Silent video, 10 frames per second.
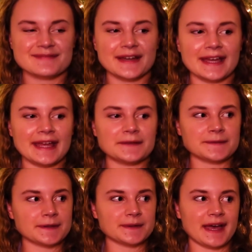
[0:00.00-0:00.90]
but if
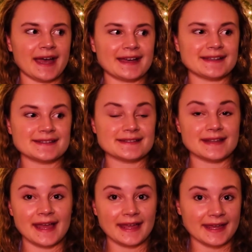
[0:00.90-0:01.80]
you guys
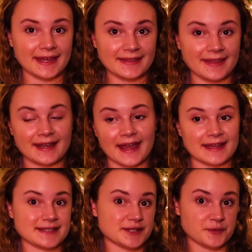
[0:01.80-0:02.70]
like it, then I
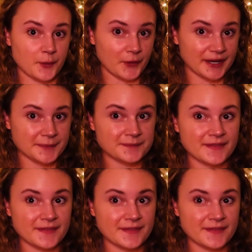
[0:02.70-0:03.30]
can do more,